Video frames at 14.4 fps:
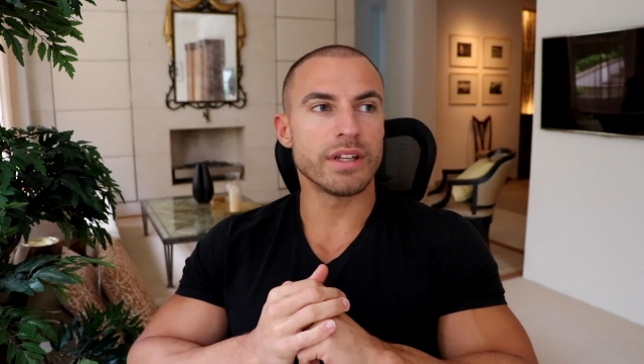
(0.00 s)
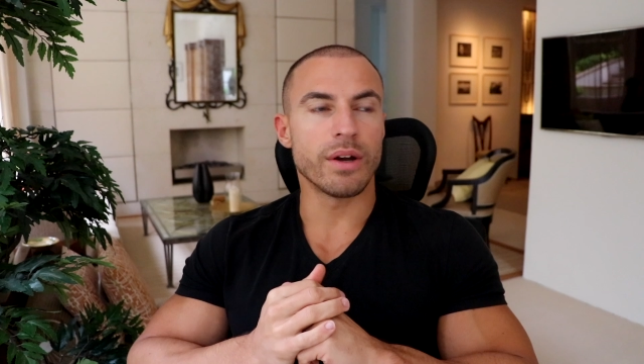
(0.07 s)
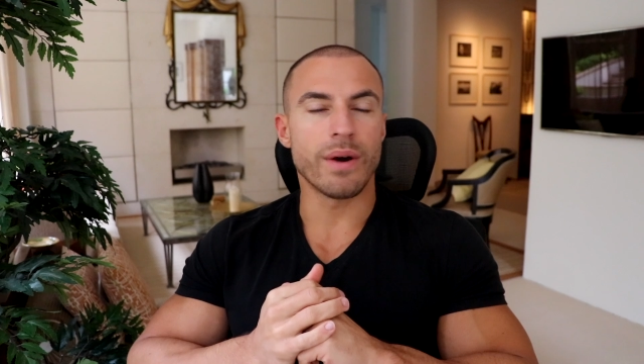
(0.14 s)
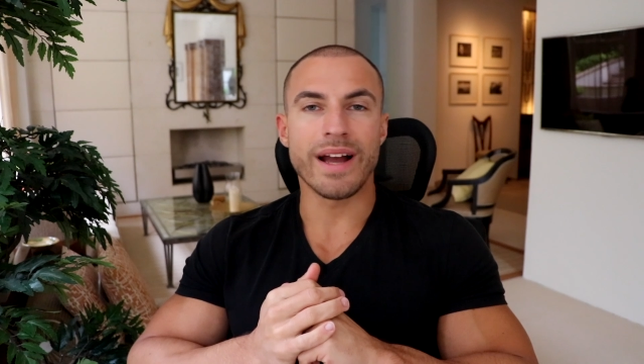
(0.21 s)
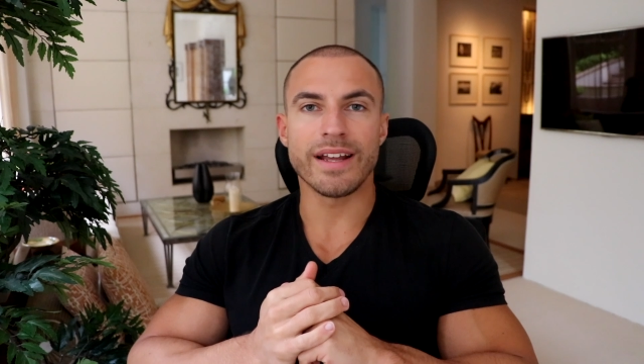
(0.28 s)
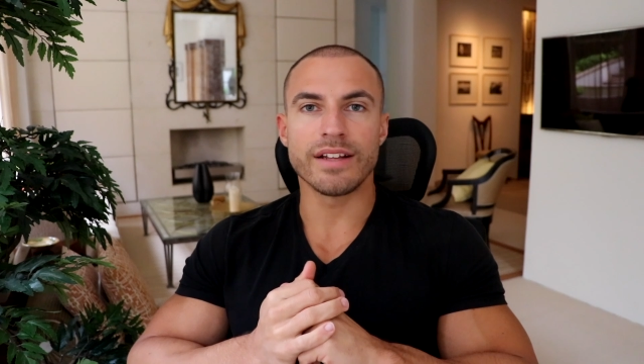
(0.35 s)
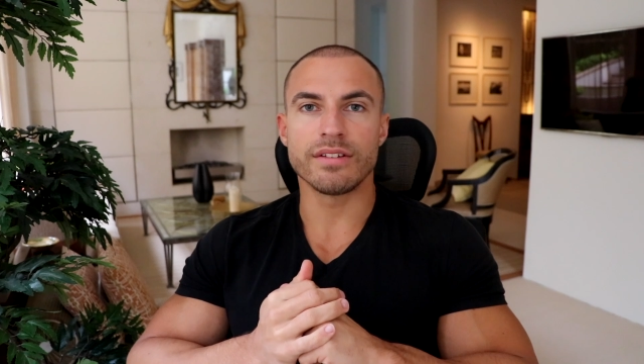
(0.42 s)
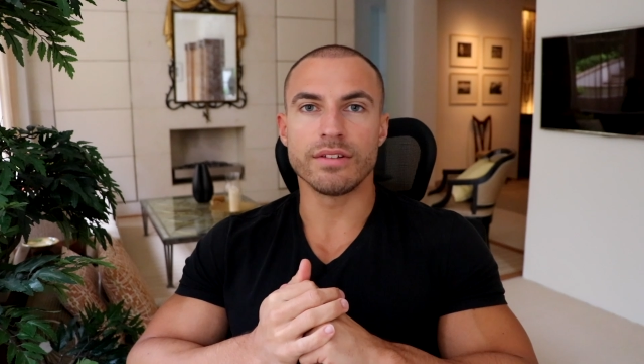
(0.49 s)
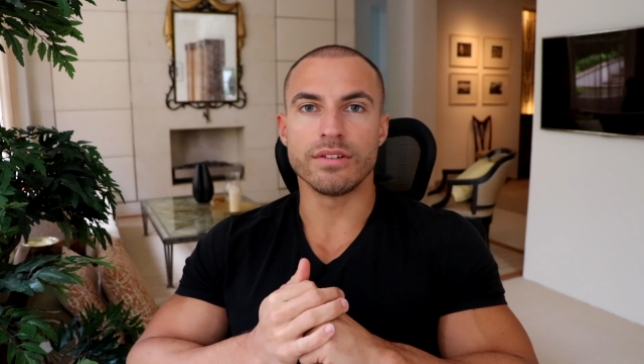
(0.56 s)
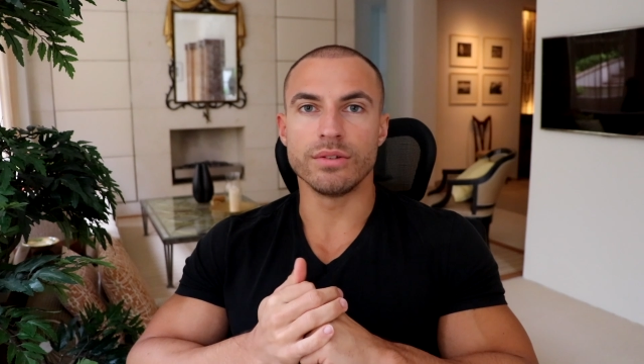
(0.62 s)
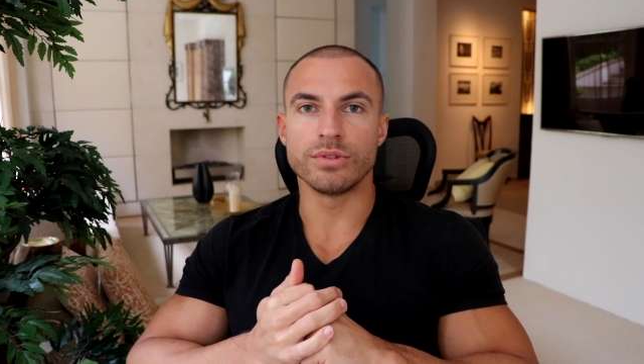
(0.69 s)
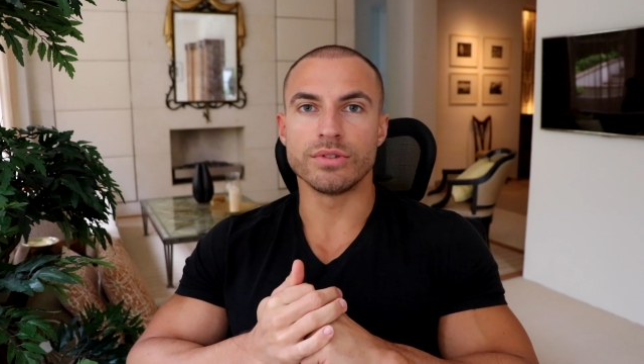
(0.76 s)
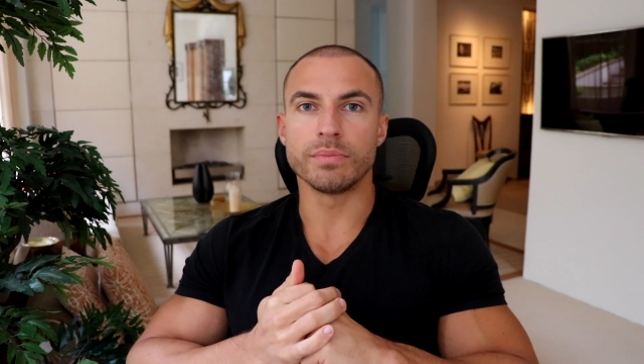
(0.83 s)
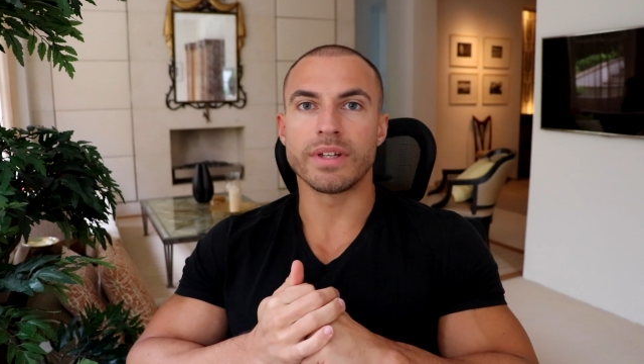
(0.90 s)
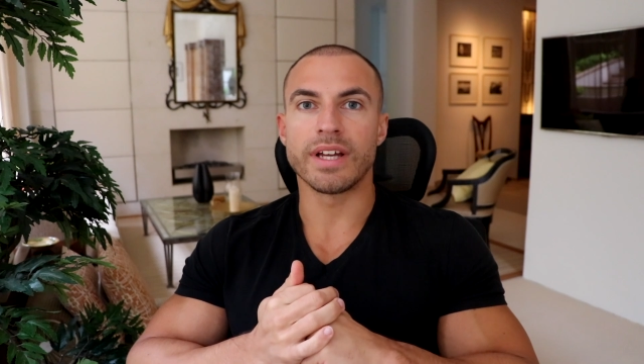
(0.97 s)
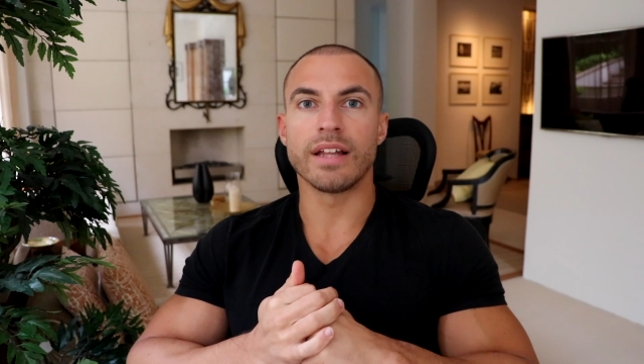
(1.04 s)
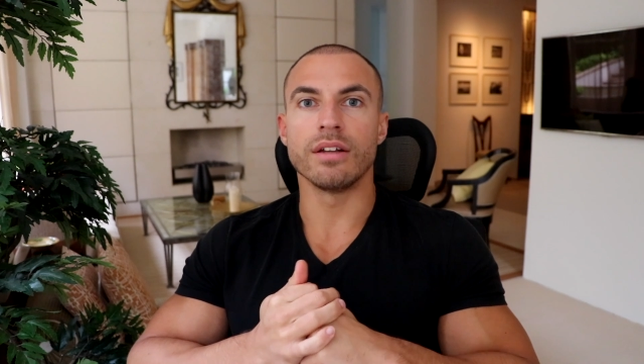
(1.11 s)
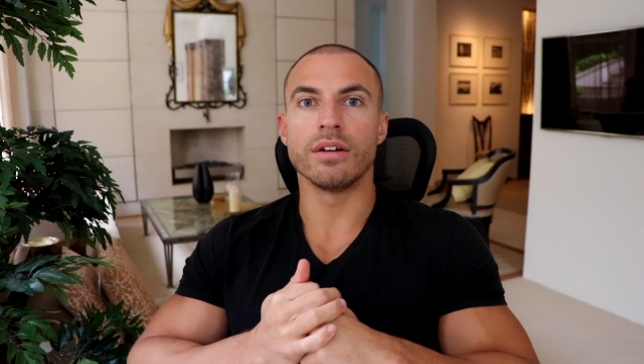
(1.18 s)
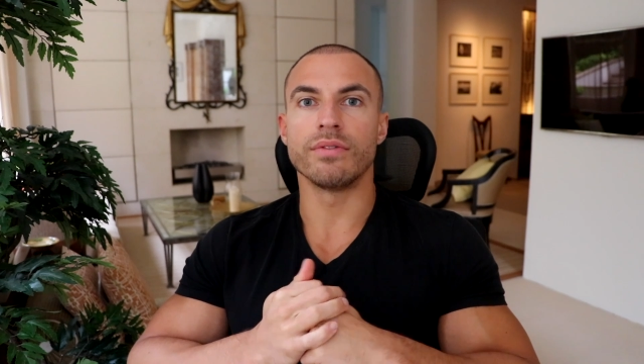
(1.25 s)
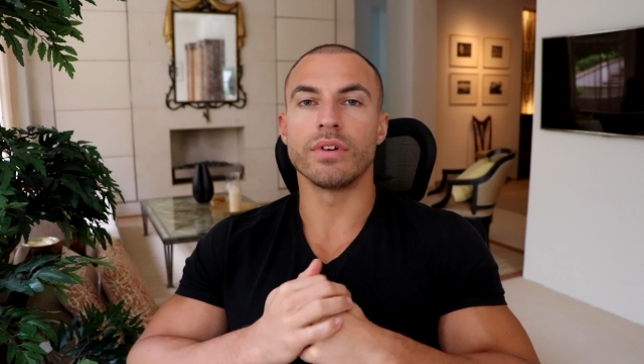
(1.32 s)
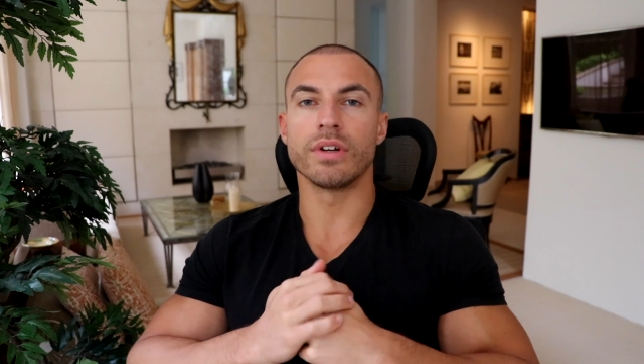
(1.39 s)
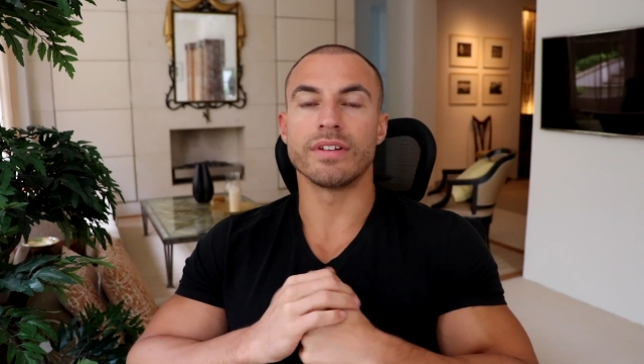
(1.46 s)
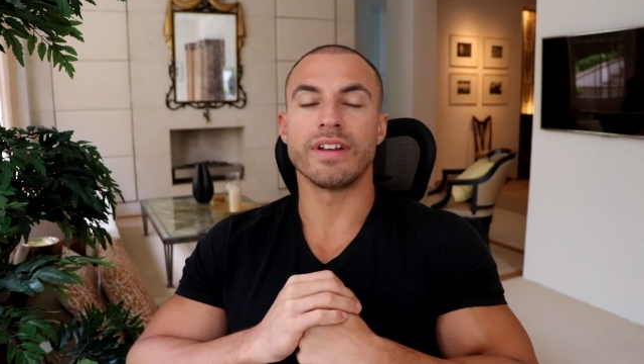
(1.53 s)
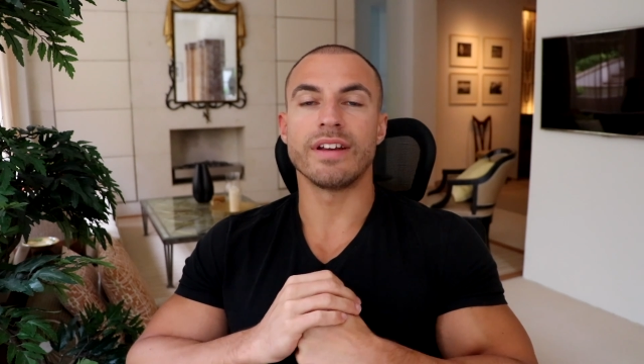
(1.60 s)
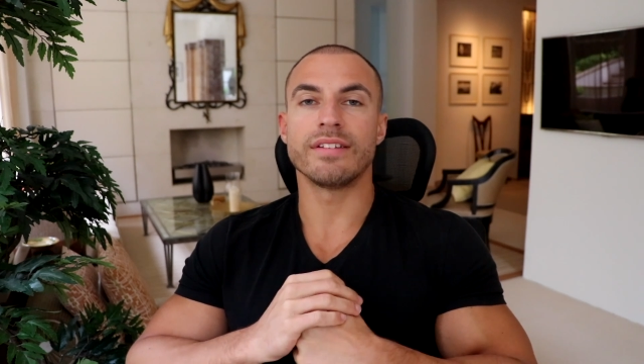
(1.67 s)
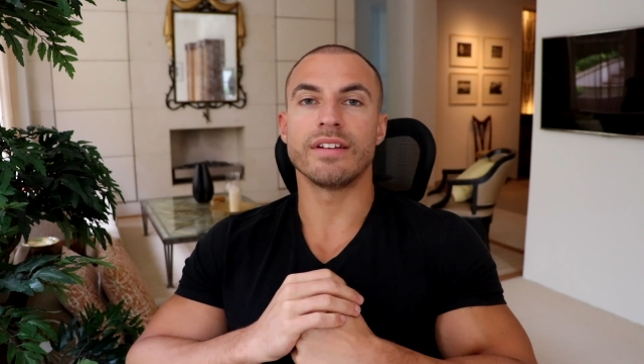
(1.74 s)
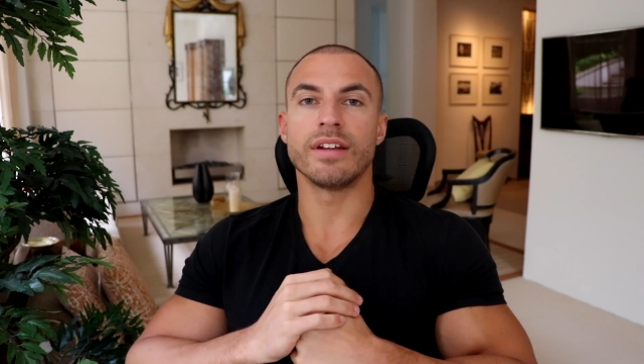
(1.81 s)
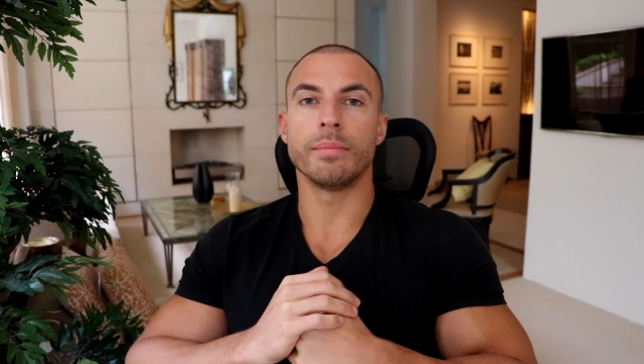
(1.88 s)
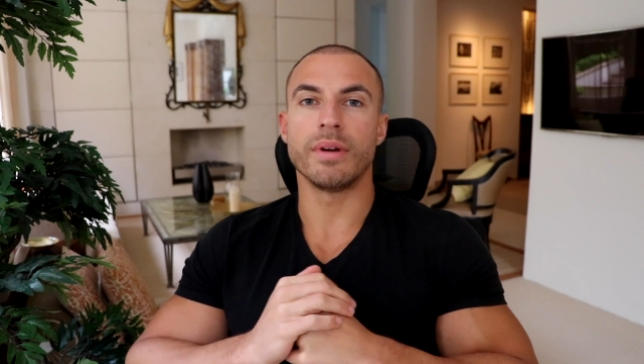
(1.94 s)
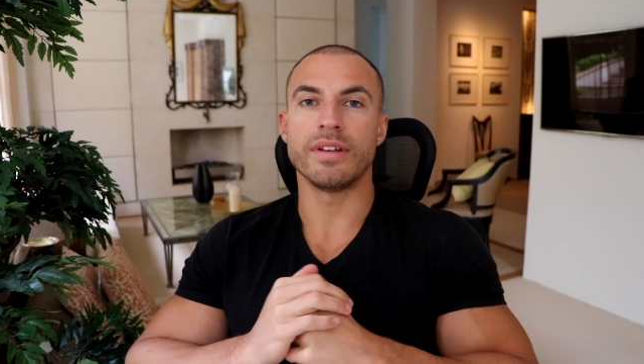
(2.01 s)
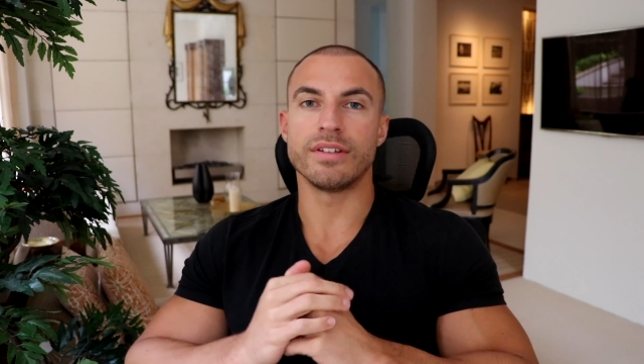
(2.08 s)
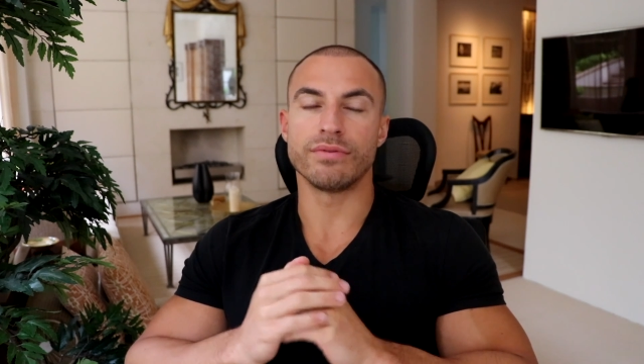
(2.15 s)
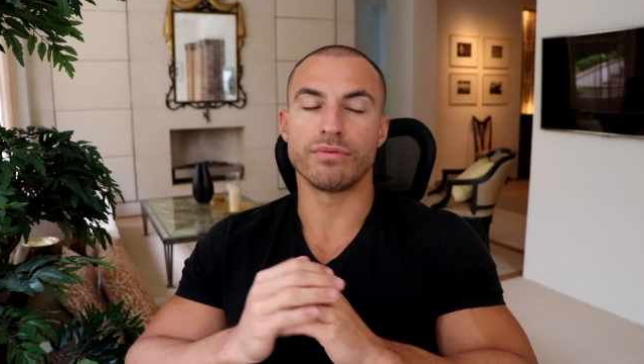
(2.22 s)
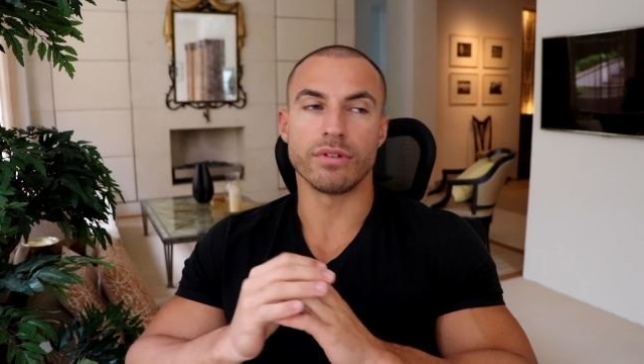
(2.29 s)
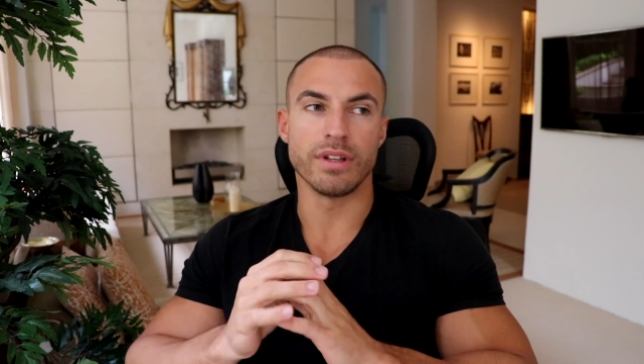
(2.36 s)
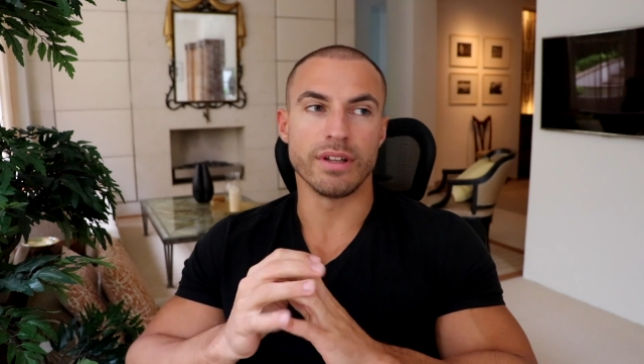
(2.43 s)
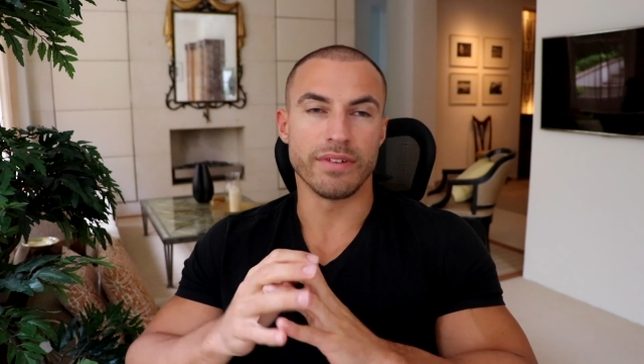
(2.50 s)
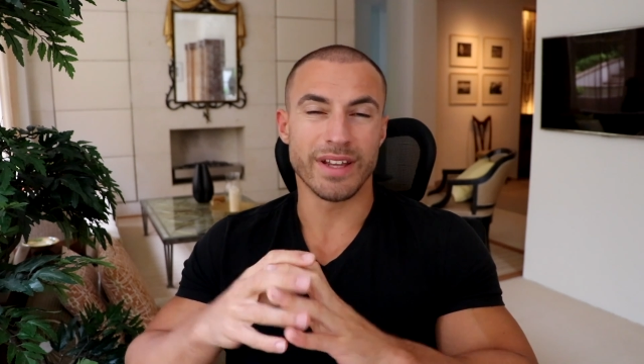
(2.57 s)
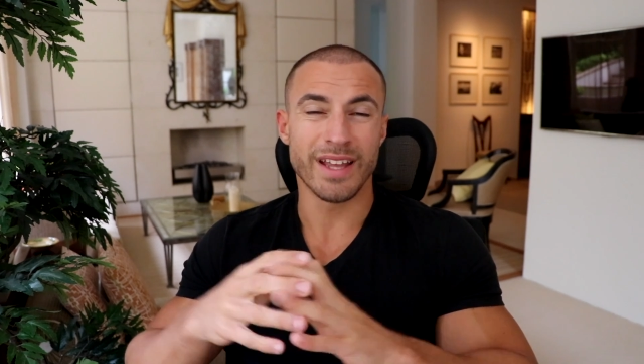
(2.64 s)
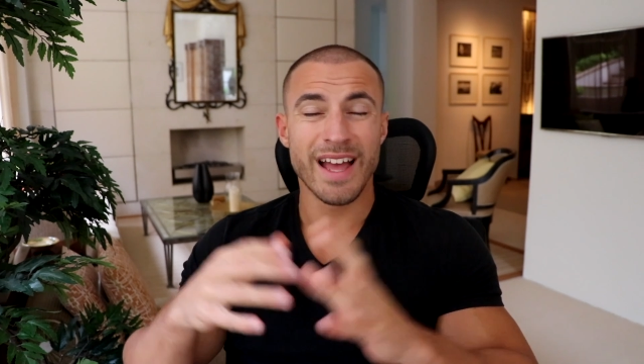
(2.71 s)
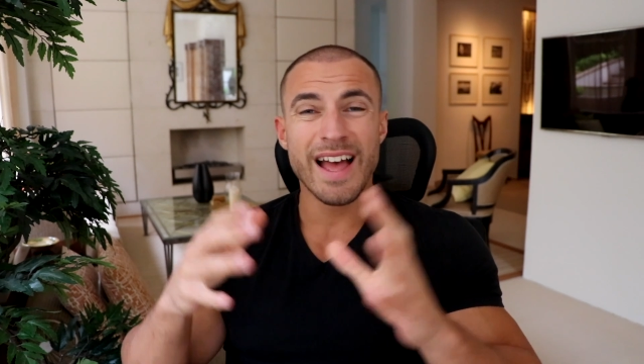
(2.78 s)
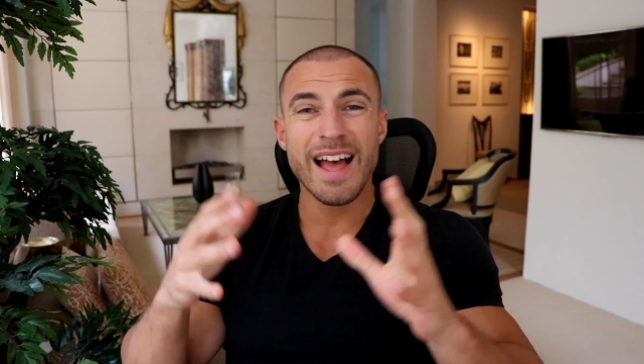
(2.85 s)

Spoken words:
I get to do something I love on a day-to-day basis for a living.